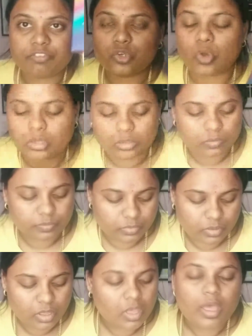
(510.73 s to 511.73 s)
Aftershock,
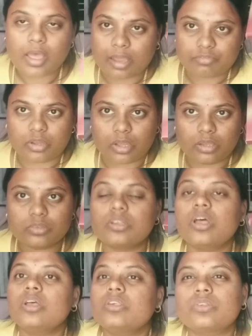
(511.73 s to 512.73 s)
After
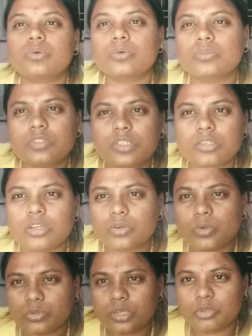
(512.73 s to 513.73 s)
Us. So these are
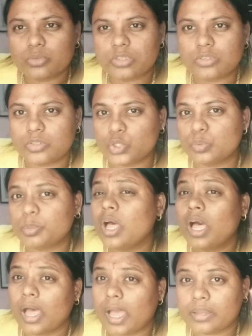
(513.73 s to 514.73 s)
Huda Beauty's dupe.
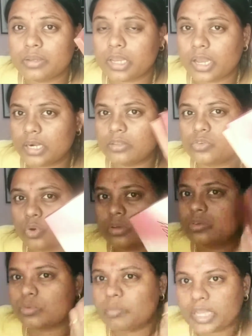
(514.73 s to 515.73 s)
I had a
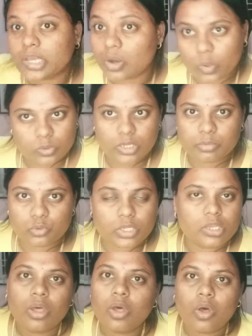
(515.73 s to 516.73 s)
choice to buy Huda
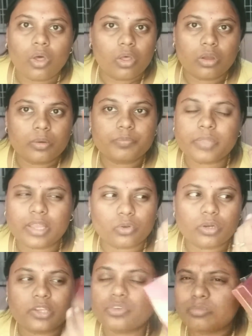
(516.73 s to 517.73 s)
Beauty, or I
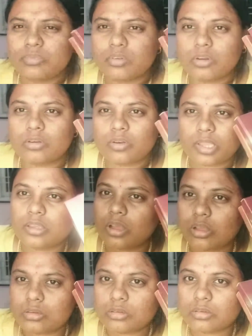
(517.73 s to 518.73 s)
thought I should try
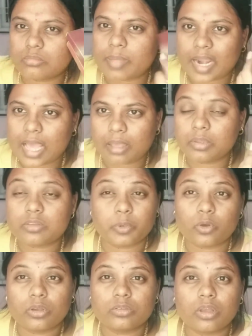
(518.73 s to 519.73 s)
Bad Habits
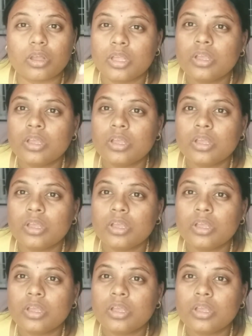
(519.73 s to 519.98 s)
because